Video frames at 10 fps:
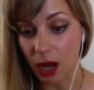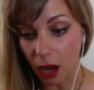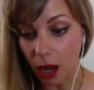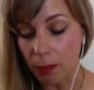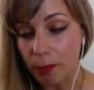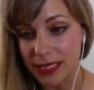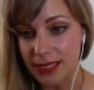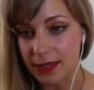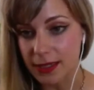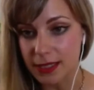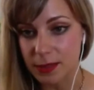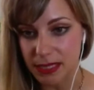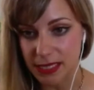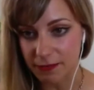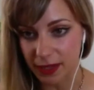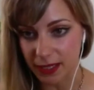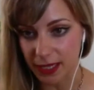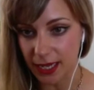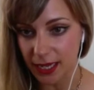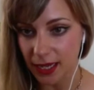our business
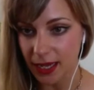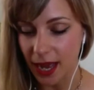specifically